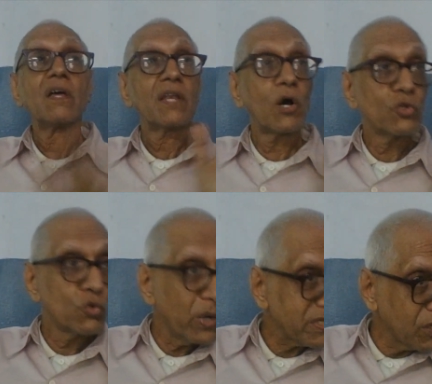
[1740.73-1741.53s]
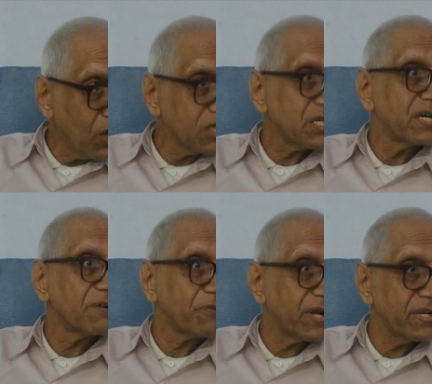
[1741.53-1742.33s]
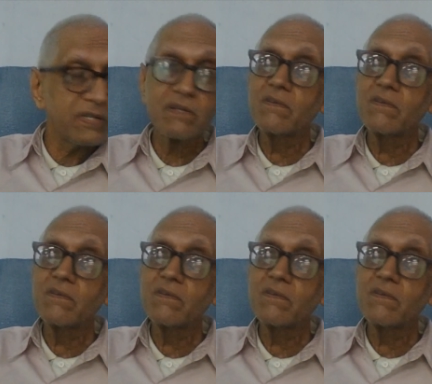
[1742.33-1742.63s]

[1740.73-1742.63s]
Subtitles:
Now US laws are different